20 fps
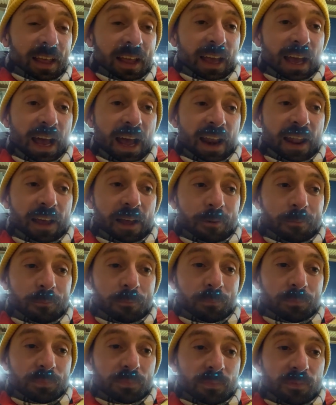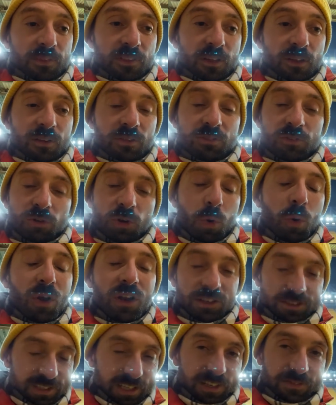And the
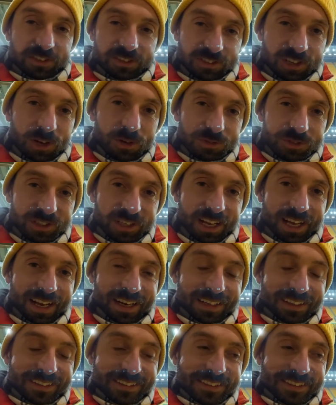quality of his goal tonight,